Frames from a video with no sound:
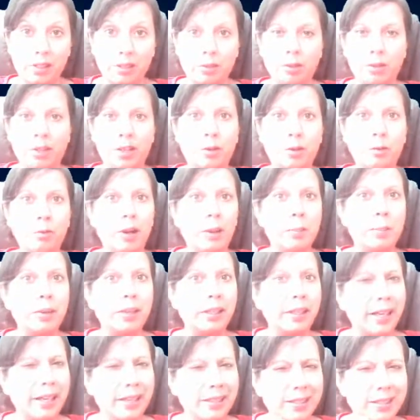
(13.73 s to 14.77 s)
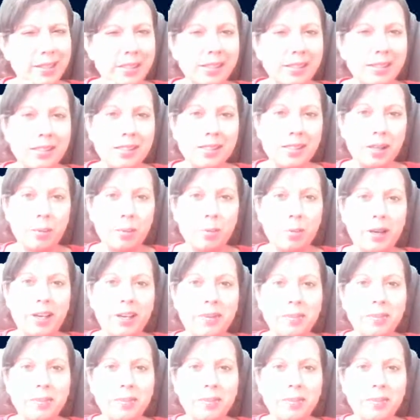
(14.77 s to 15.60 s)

and try and replicate it in some way